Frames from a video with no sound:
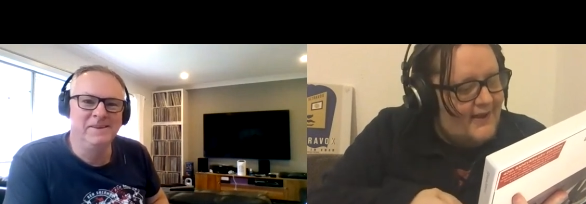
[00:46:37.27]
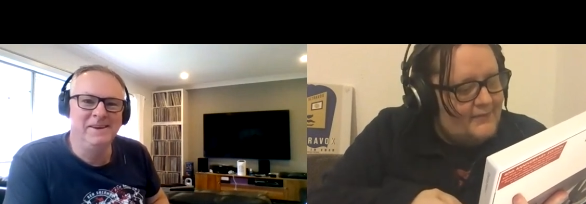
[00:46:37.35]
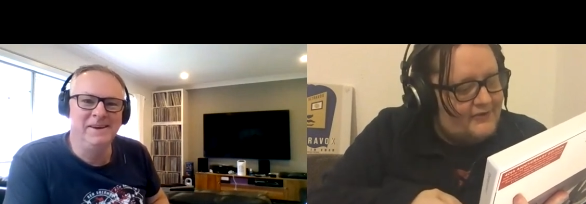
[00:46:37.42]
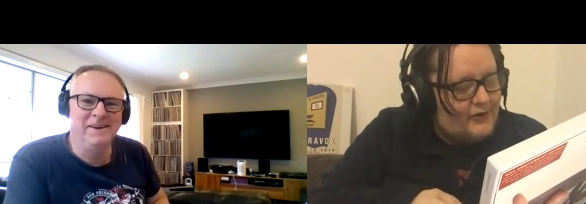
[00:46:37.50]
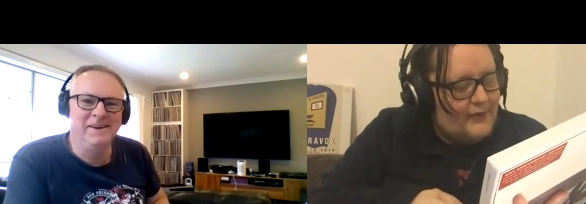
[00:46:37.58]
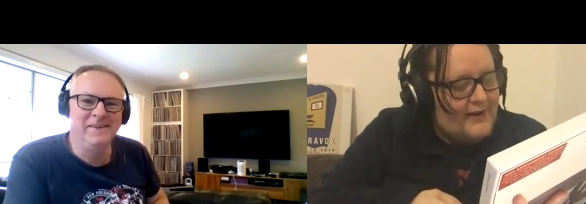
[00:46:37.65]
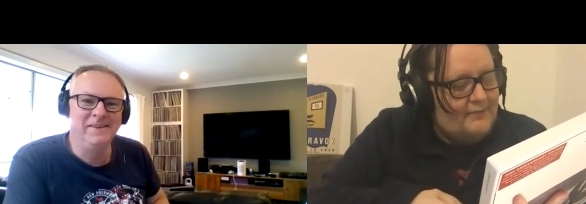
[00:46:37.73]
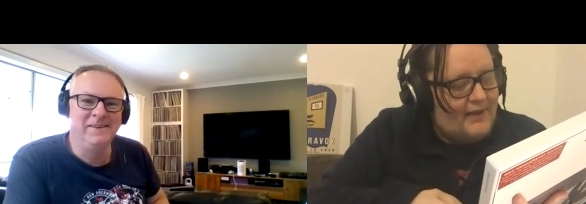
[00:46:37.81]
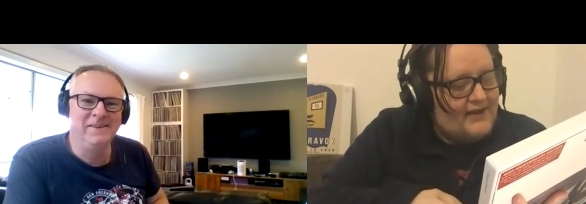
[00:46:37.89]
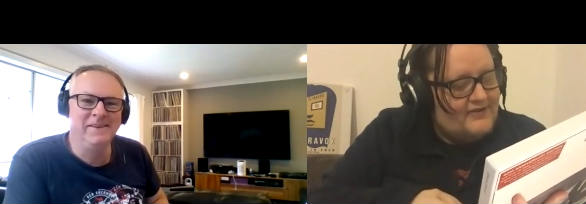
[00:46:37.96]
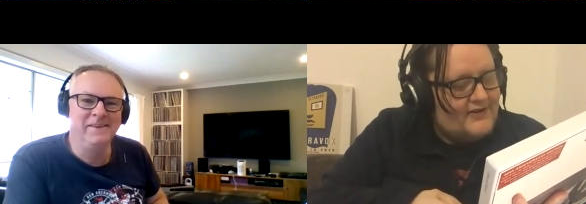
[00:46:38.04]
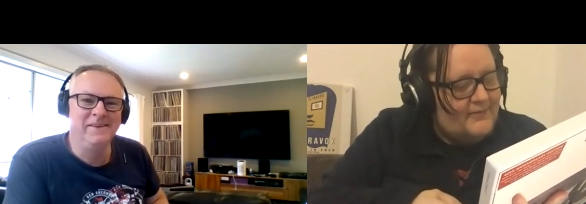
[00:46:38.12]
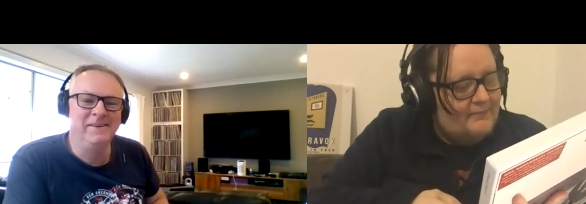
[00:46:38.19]
Speaker 1: Um, it's yeah. a great
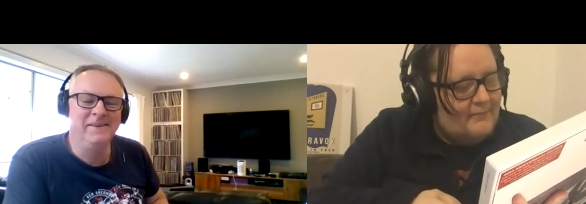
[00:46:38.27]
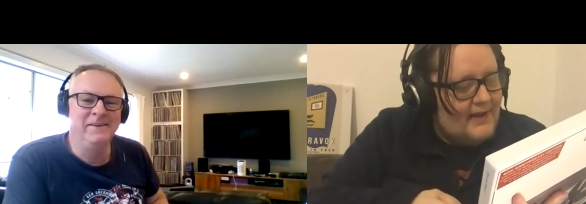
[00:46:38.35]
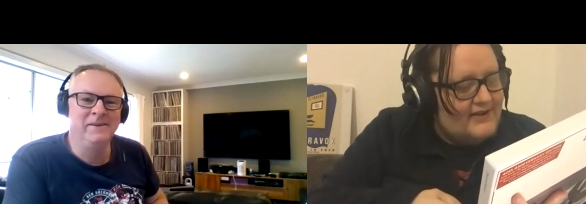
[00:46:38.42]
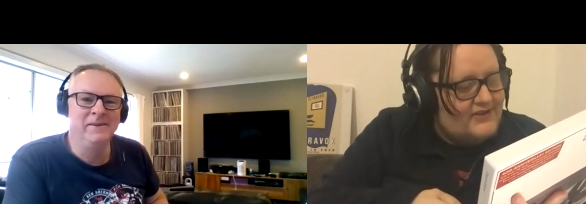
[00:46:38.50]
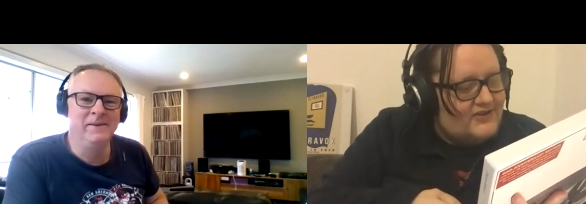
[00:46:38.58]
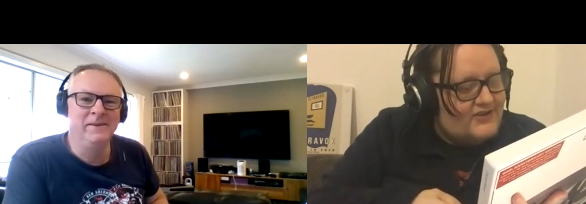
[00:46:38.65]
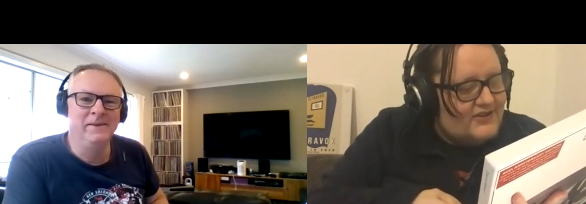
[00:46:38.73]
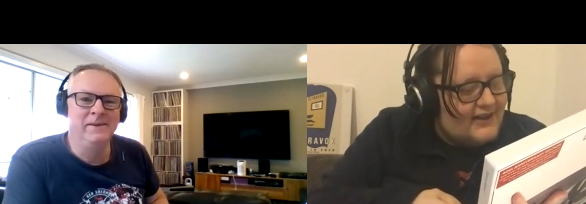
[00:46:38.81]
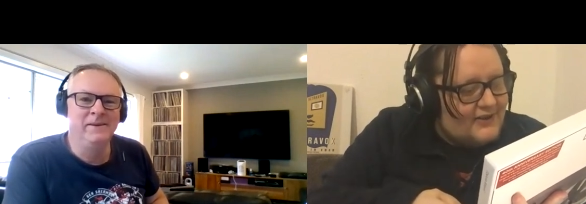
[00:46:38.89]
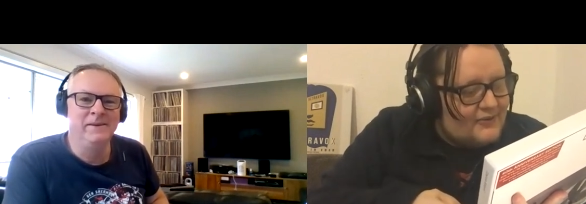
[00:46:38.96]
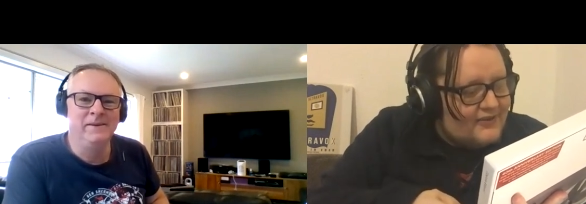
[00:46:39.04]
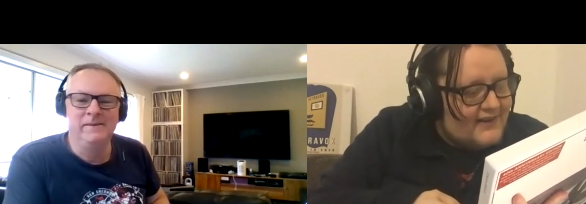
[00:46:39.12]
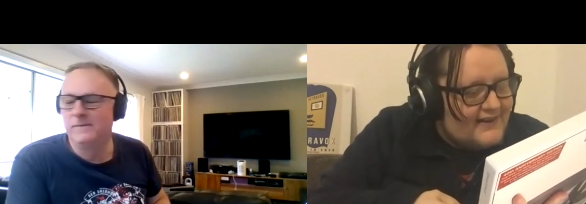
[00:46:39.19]
picture of Midge.
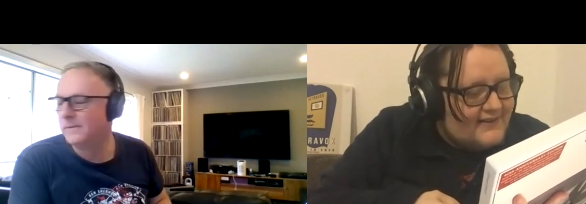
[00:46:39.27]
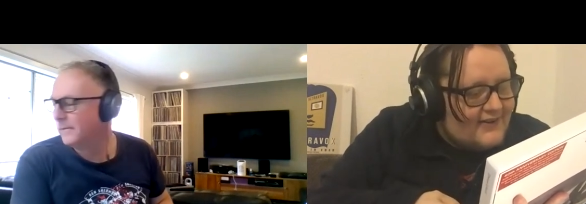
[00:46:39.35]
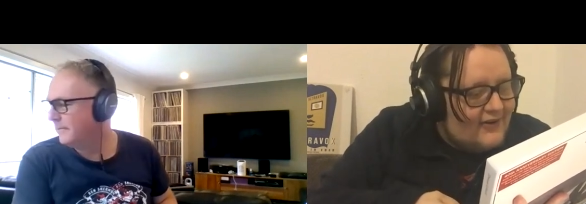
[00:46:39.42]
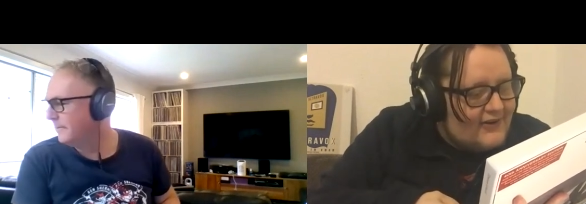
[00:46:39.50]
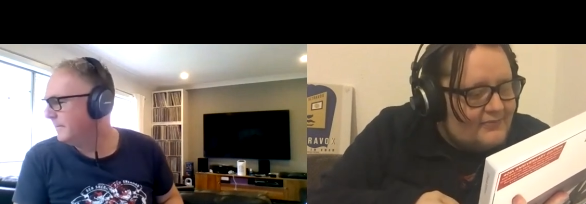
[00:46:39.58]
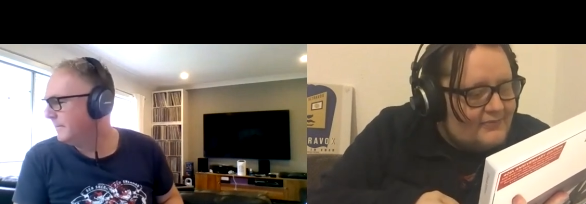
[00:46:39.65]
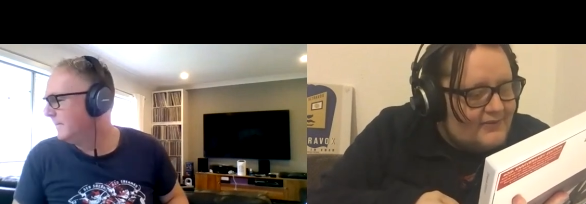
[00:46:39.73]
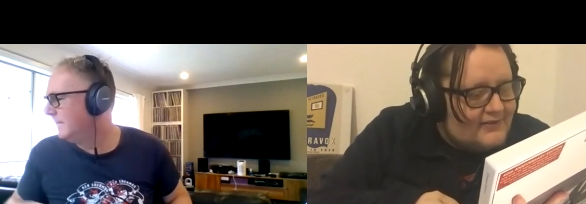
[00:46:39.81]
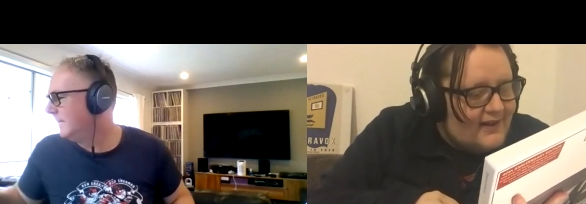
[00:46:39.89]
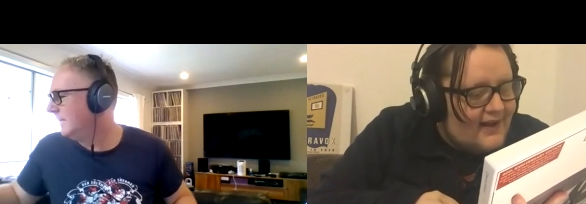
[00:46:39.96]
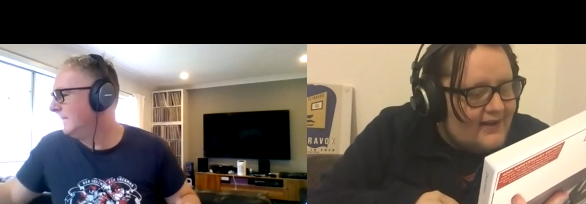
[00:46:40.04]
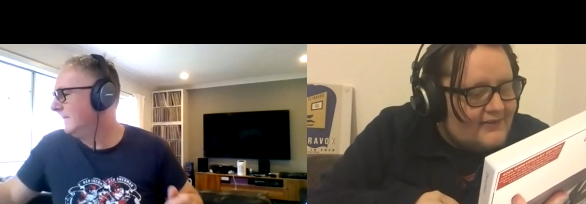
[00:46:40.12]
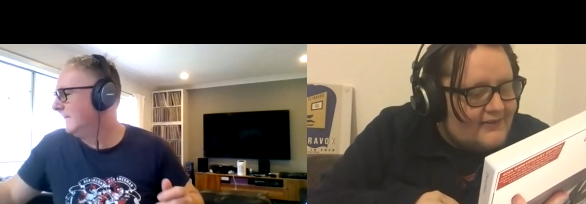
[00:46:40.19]
I don't think he's got his
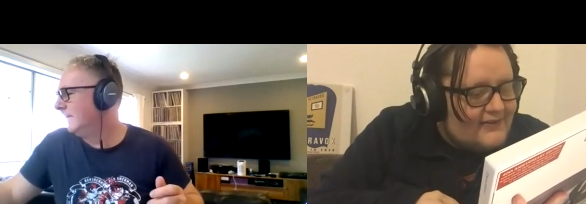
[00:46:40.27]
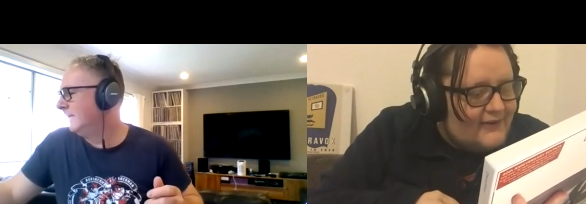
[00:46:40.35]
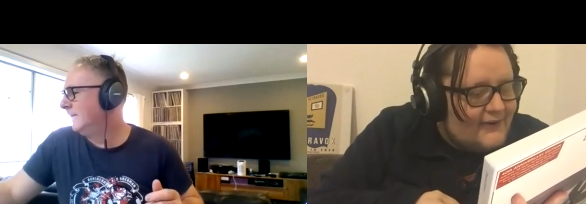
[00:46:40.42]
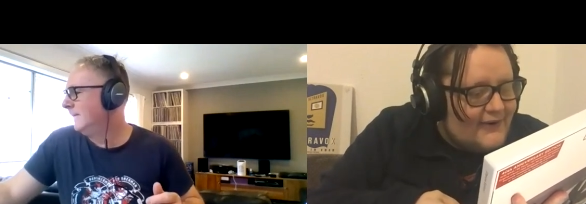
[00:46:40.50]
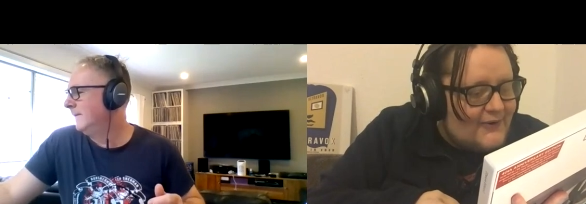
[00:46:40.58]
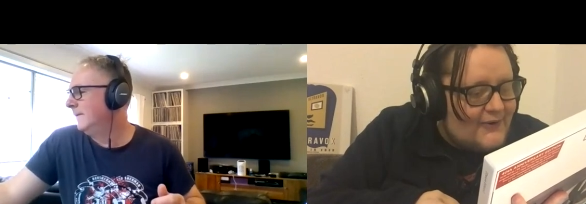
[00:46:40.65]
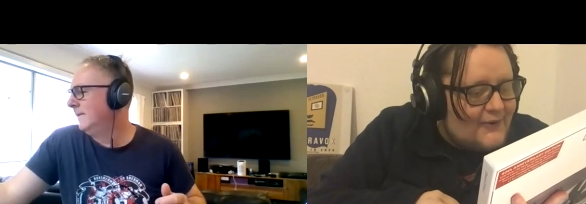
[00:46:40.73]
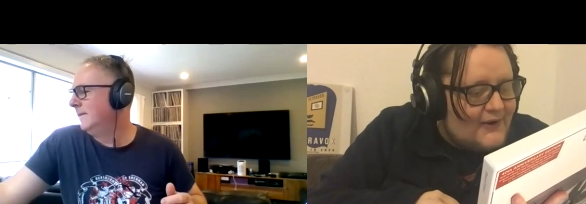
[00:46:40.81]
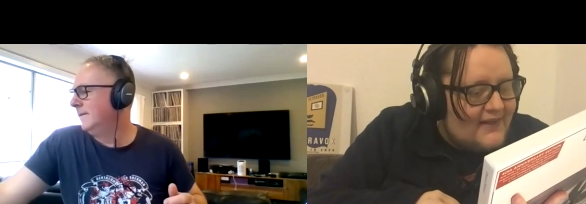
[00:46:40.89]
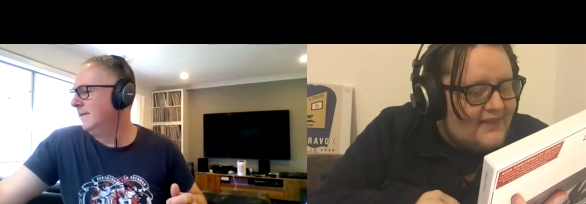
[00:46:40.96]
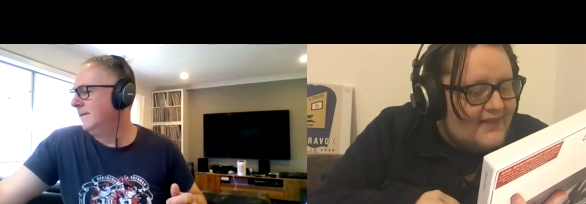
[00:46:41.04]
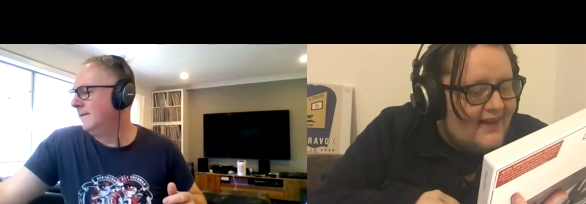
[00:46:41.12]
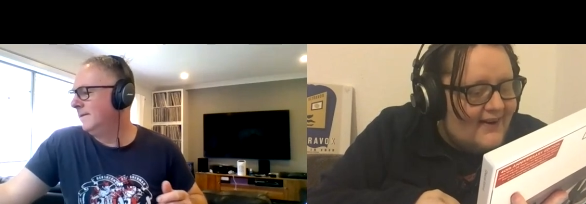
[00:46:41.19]
moustache too
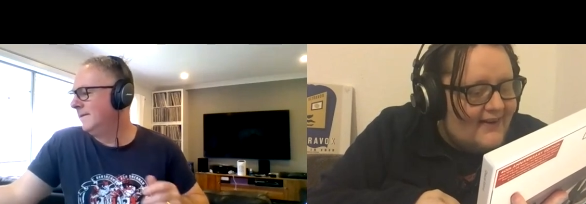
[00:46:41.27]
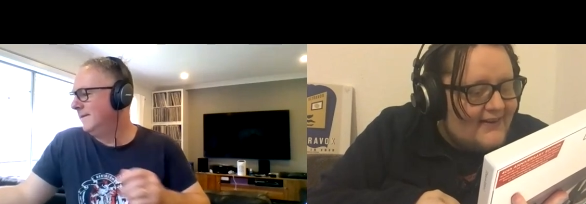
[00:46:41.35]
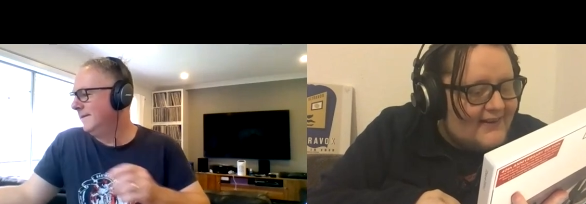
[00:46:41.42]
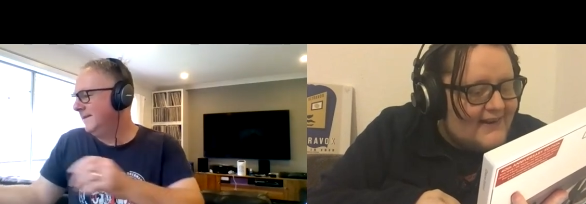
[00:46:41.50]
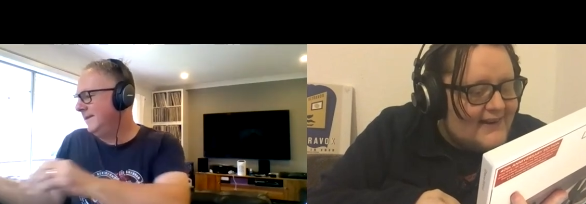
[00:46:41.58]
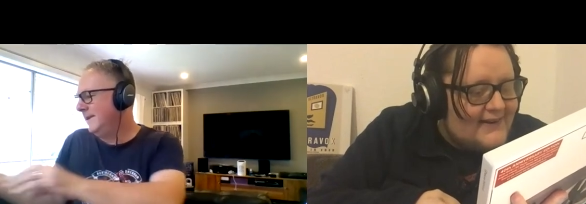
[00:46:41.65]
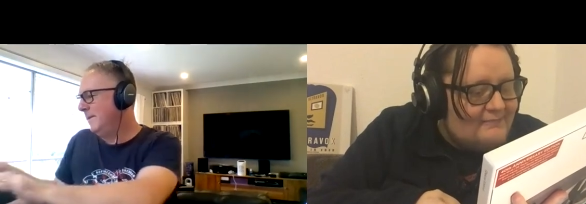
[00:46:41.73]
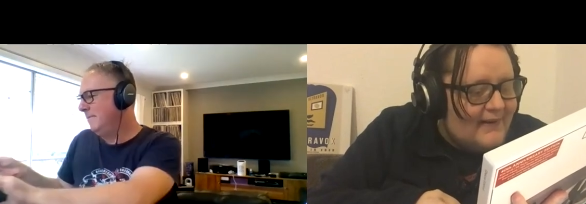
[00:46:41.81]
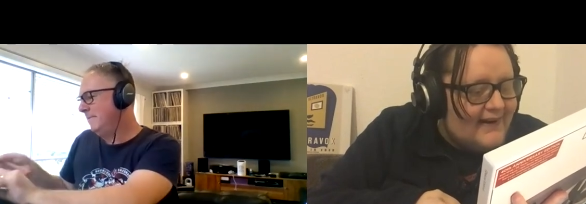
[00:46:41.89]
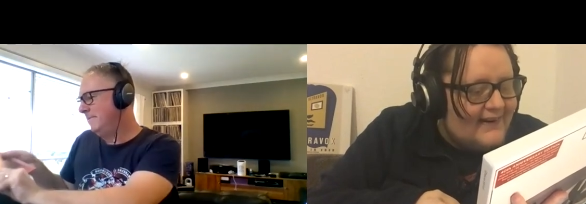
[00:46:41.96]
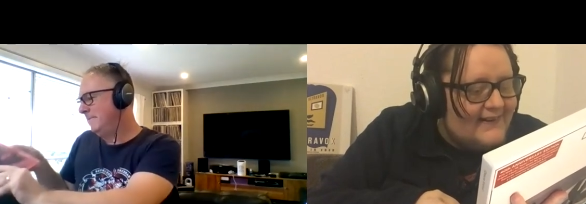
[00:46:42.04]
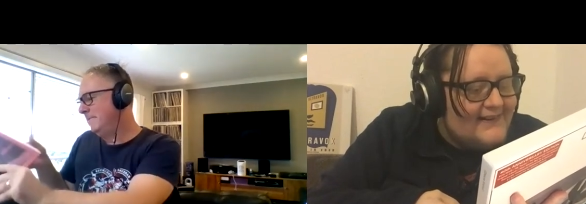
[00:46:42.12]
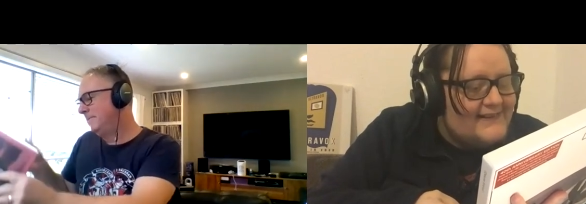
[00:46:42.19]
grown in there. You can yeah.
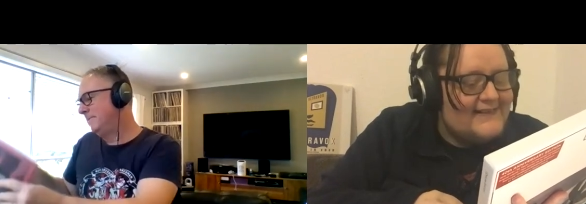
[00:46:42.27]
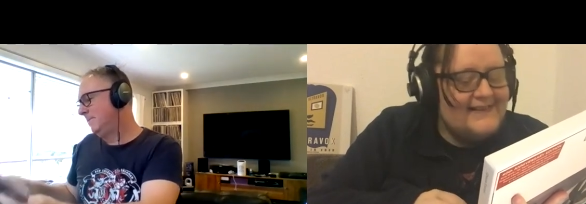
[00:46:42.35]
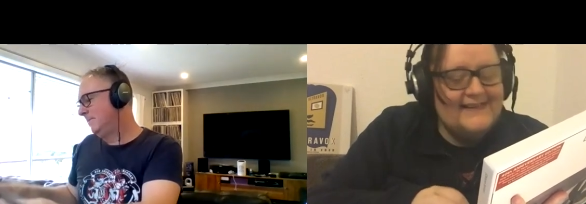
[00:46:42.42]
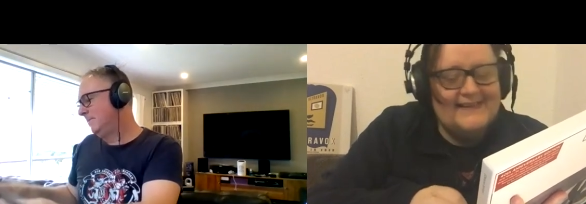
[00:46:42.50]
barely